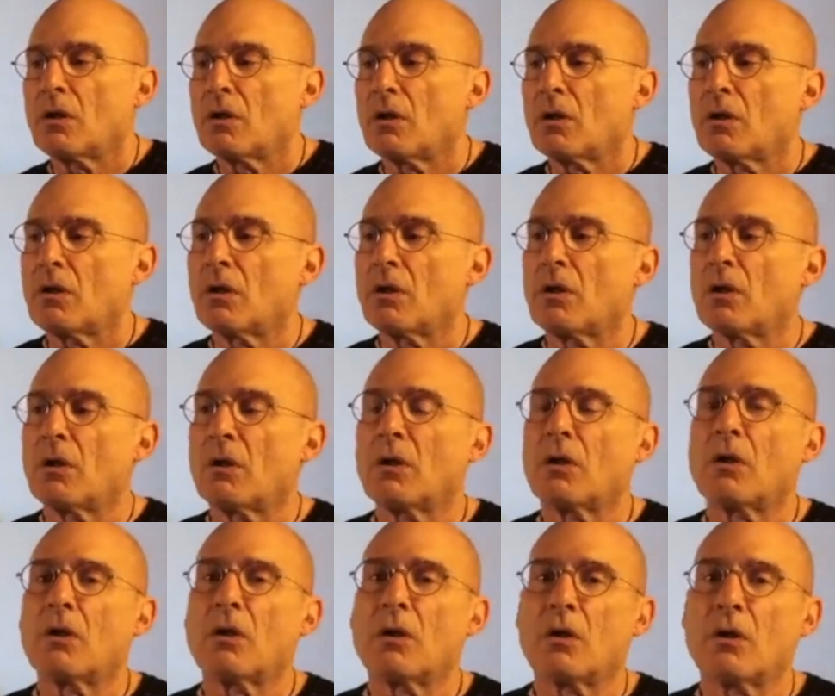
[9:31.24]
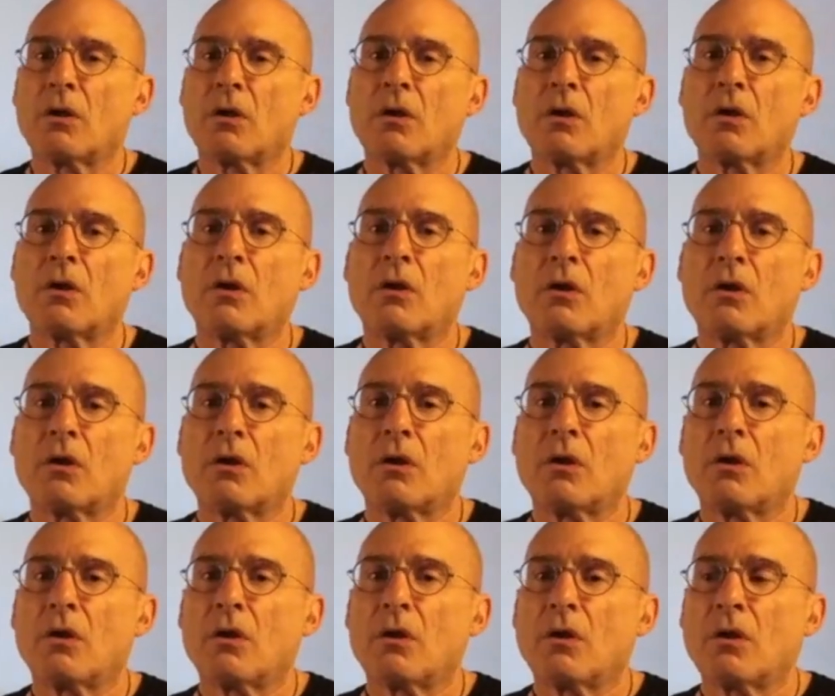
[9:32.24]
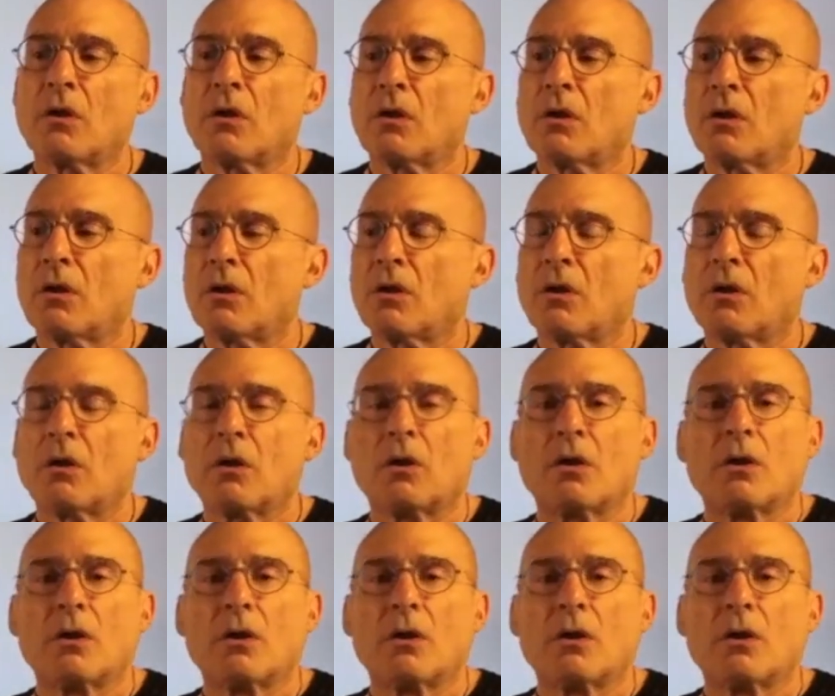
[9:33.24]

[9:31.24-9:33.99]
The person shown says nothing.